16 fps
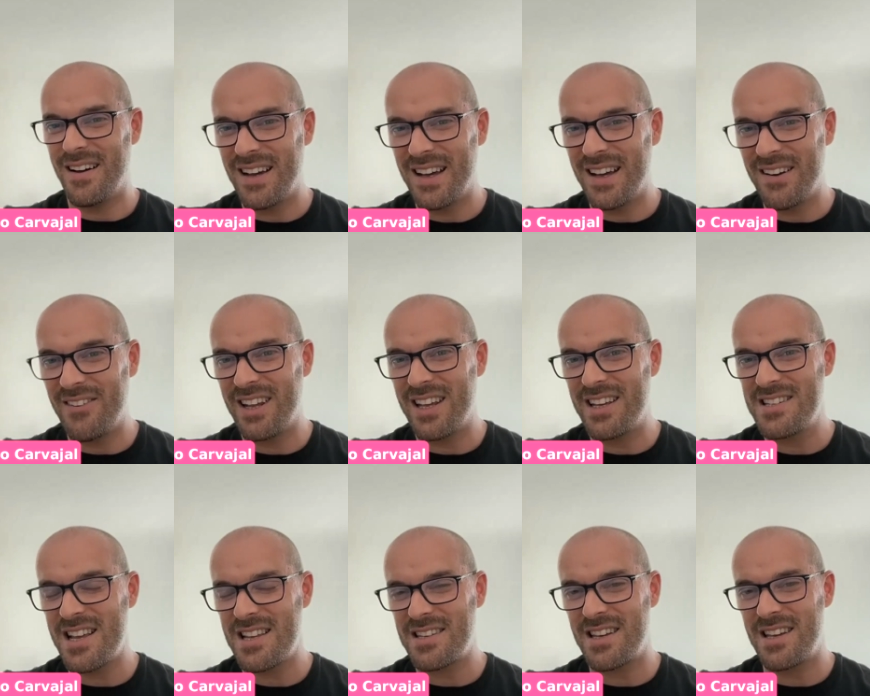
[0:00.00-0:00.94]
Henrik is
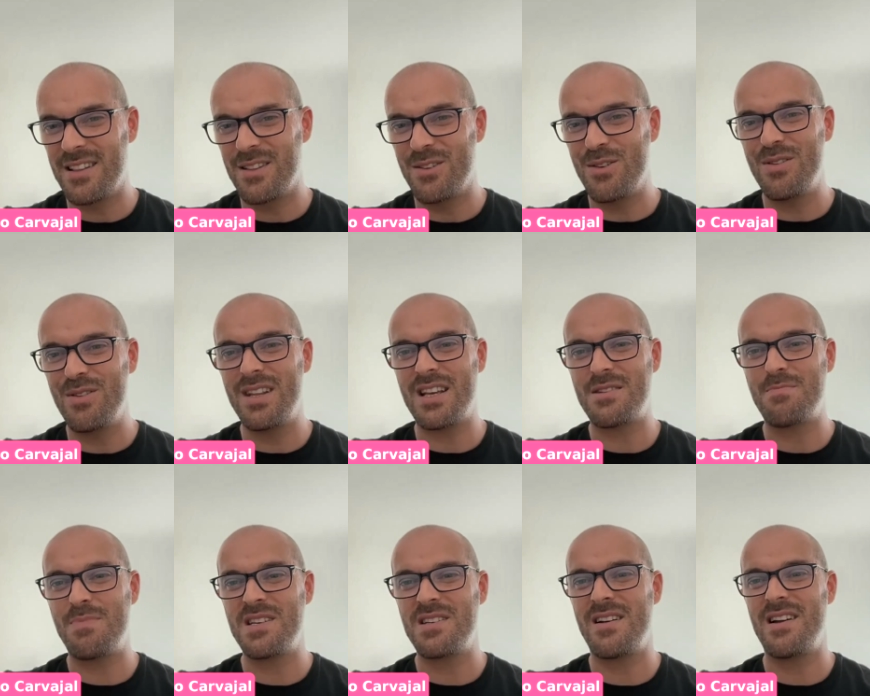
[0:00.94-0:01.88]
asking, do you need a
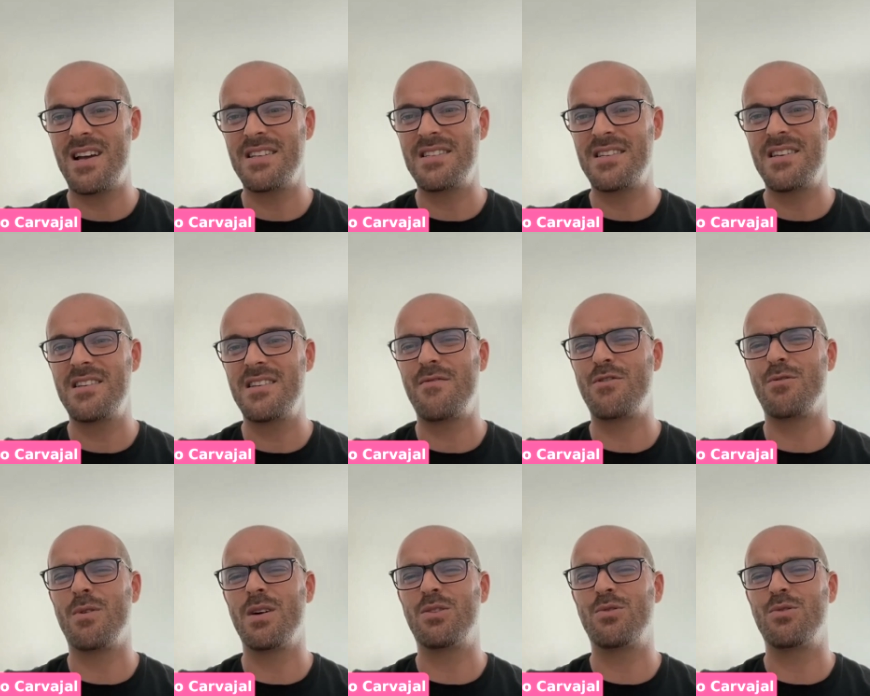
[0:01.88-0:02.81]
special license if you
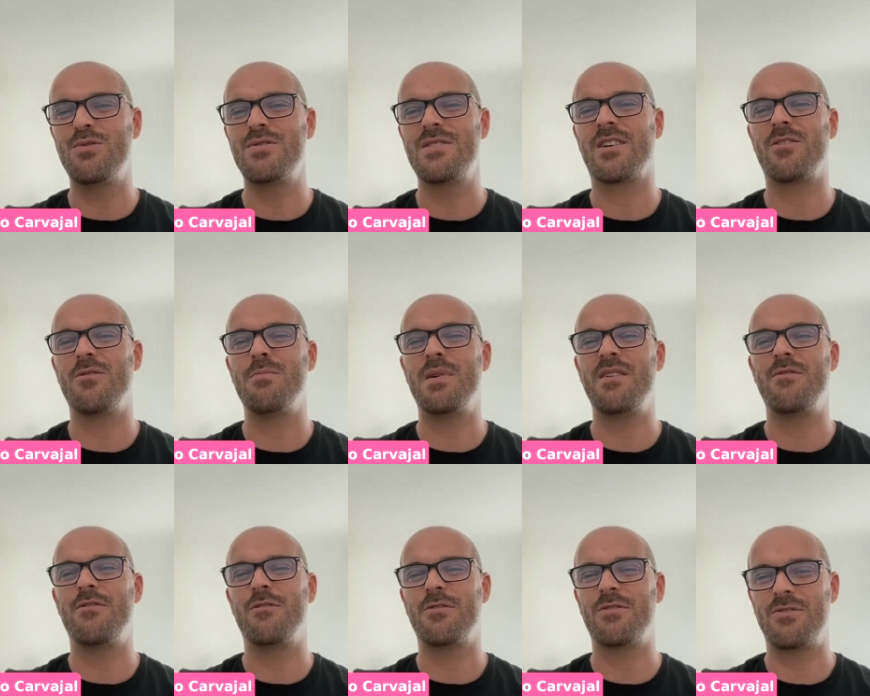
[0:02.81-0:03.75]
want to use the company
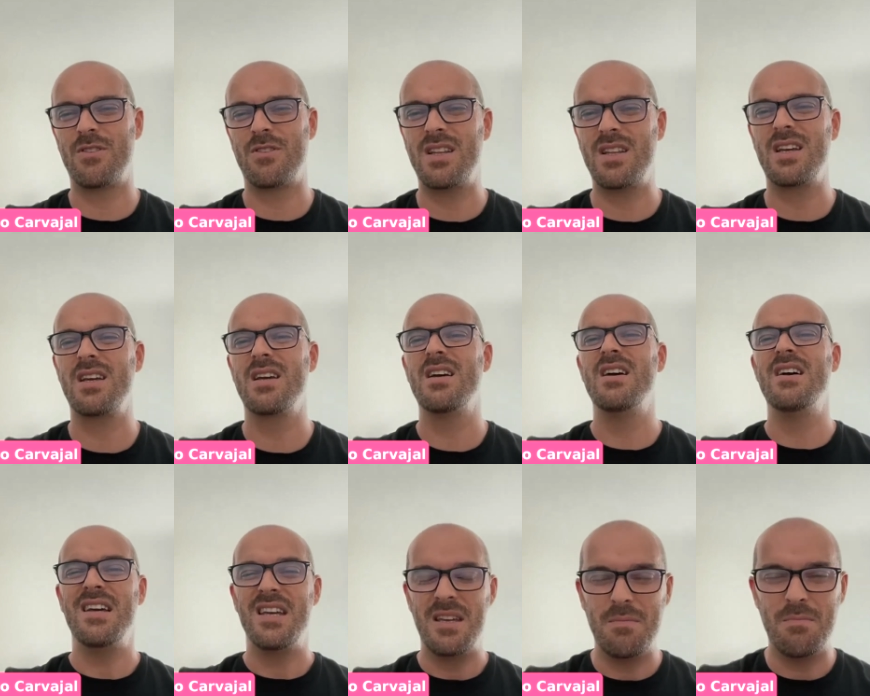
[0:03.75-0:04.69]
for trading
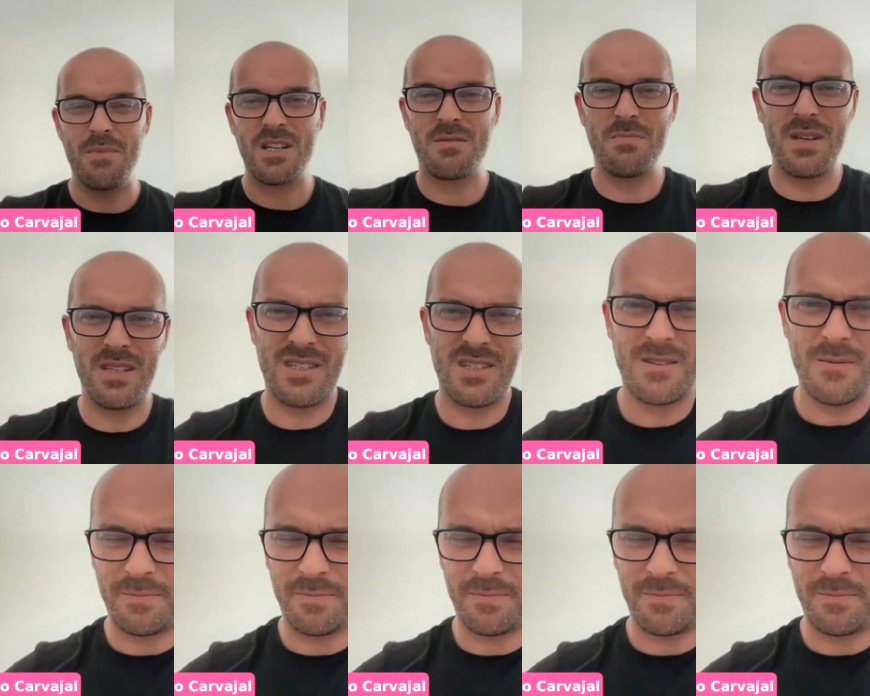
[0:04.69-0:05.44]
investments?